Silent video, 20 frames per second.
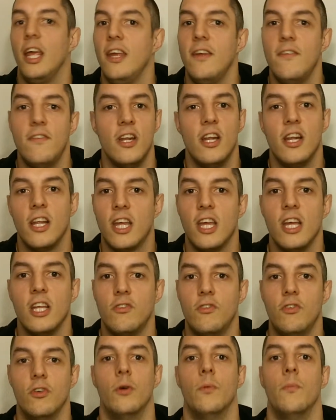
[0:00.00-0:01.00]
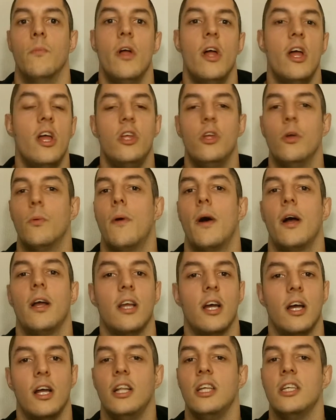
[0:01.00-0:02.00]
Even in a kids' film, your
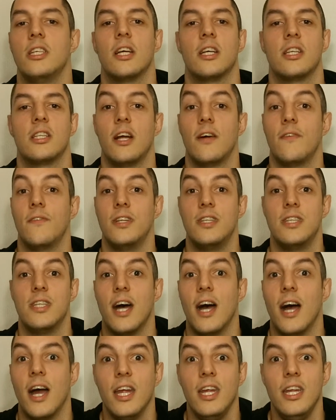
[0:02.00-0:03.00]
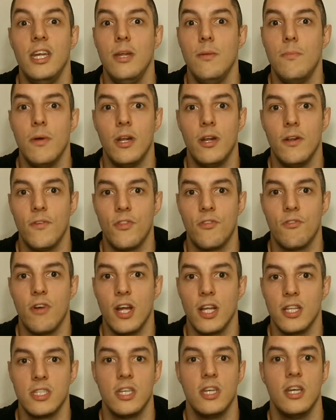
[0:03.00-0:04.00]
bad guy at least has to have a tiny bit of
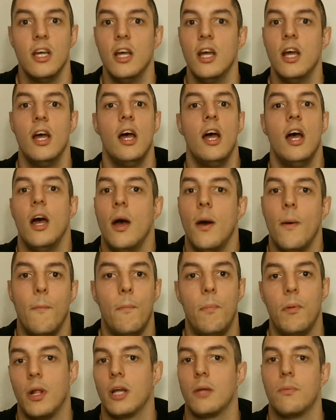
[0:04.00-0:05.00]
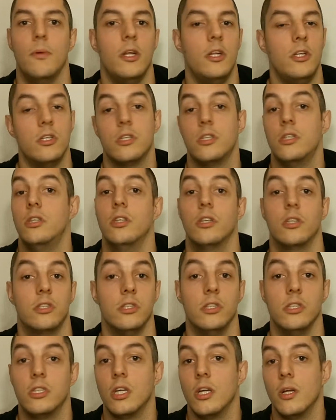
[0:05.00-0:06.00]
threat. Blackbeard just
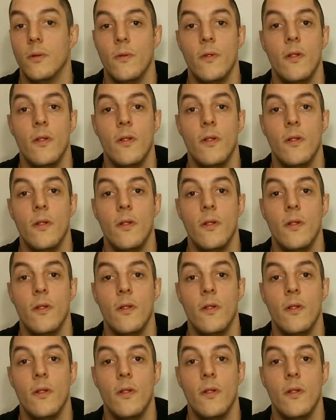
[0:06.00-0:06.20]
doesn't.